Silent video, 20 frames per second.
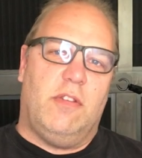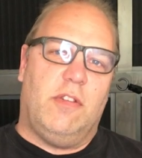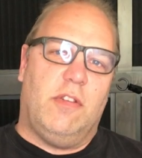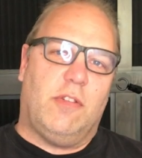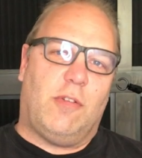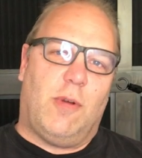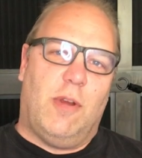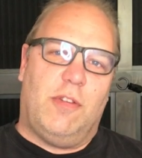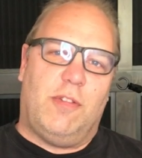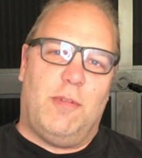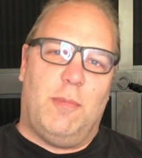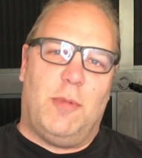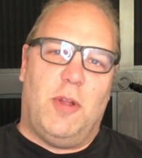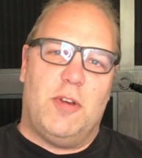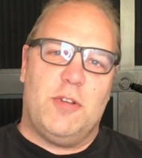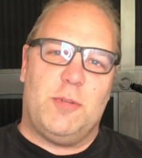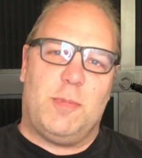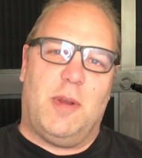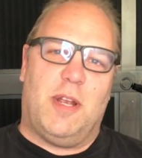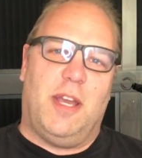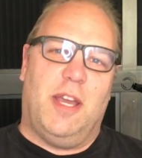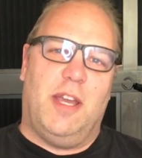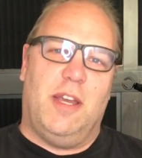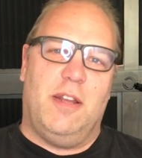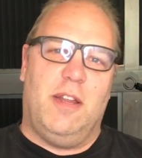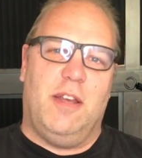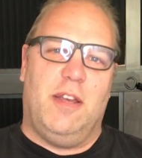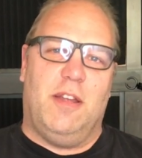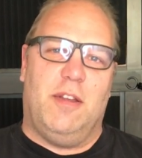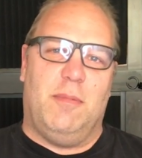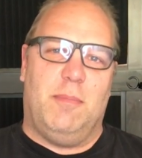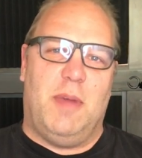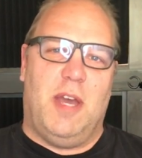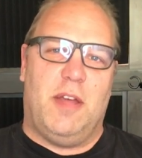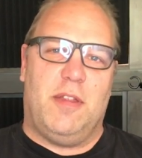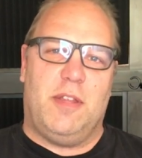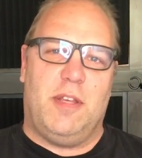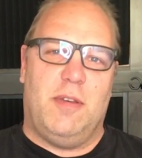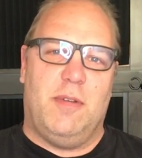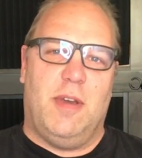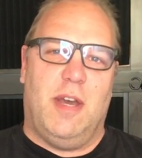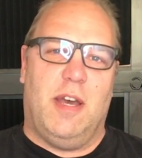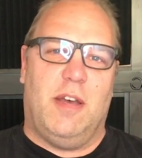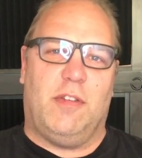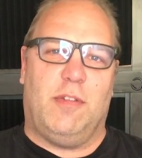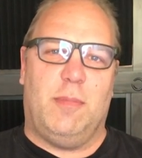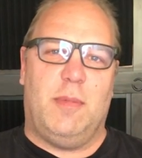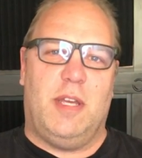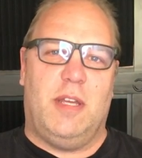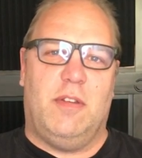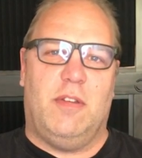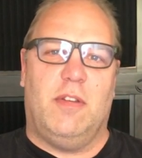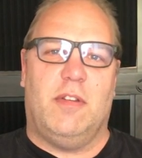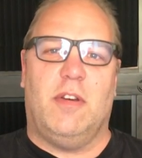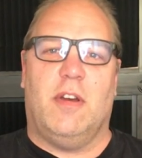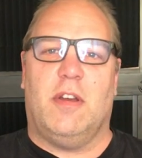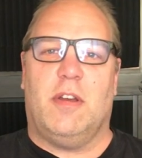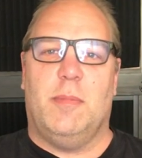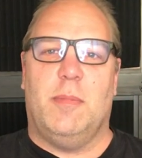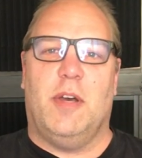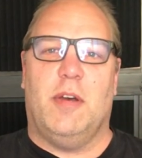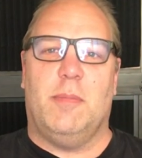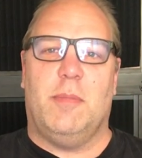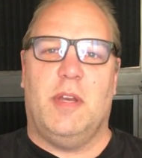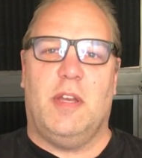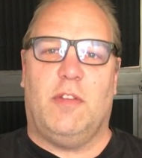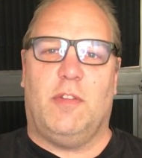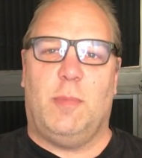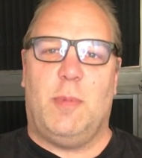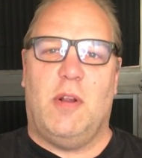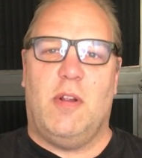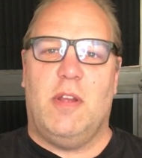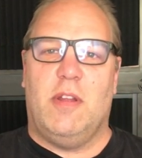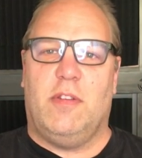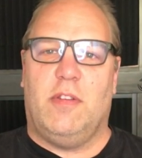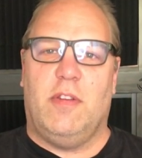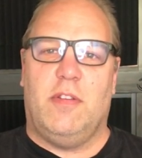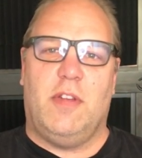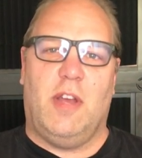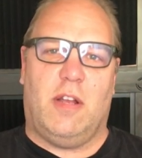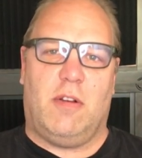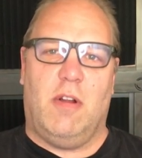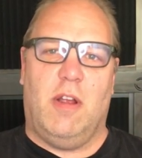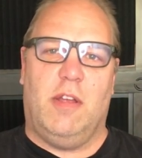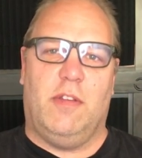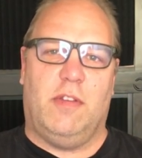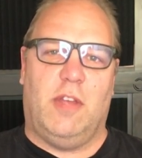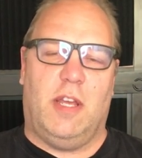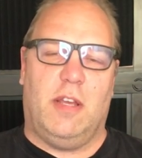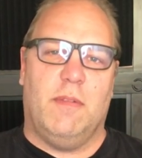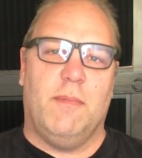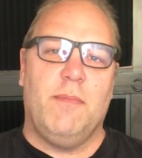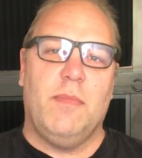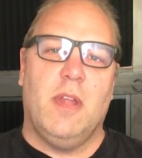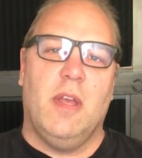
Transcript: this is Chris from Launch Brigade, and Matthew asked me to talk about my experience at TechRaising.